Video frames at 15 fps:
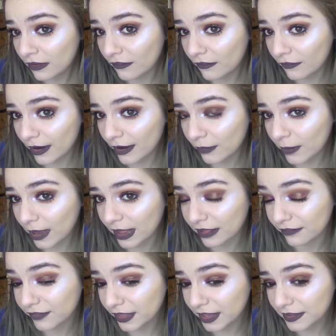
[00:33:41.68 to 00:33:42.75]
very well. I
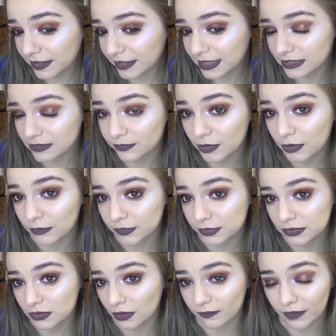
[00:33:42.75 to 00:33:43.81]
feel like the last few have
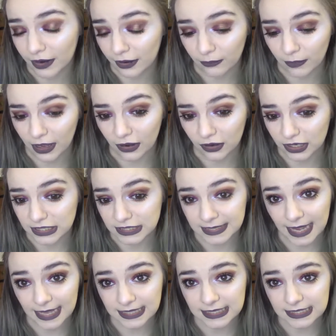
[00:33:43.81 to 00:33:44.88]
just gone very well because,
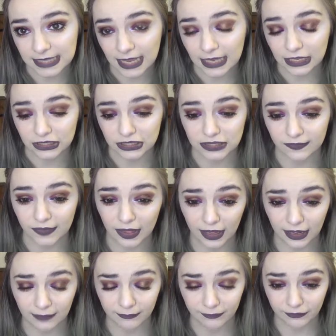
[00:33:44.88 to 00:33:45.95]
as I said, I just feel
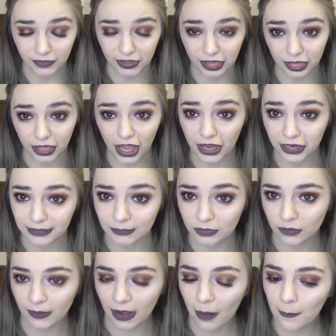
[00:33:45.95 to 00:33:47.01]
like I'm learning more
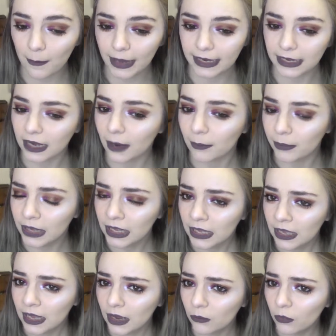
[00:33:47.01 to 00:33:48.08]
about makeup
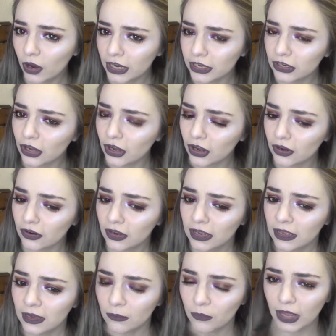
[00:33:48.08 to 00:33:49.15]
and what I know
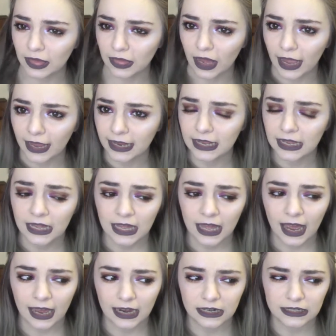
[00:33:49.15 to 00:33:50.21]
and what I like,
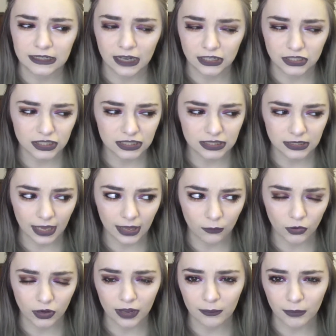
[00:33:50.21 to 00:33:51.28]
and I just like
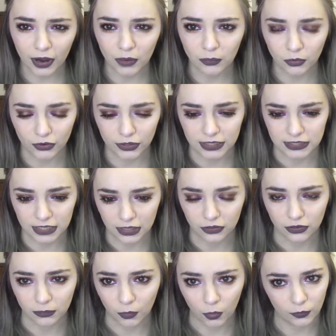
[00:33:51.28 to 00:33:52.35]
when I buy products I
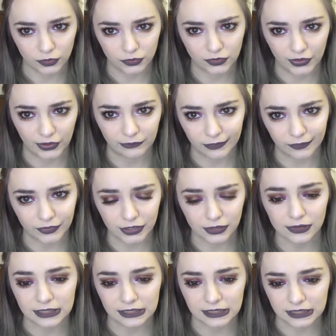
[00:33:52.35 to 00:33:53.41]
look more into like
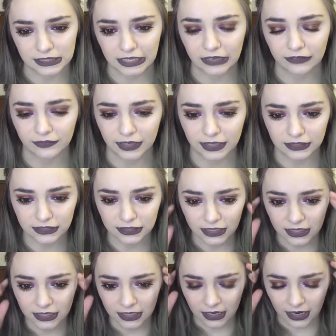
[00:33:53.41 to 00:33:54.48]
reviews and stuff, and
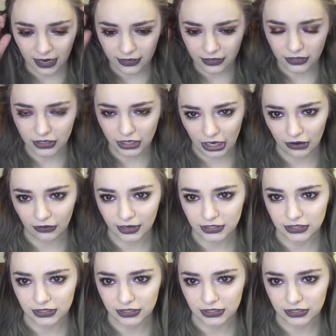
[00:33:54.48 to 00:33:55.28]
I don't know,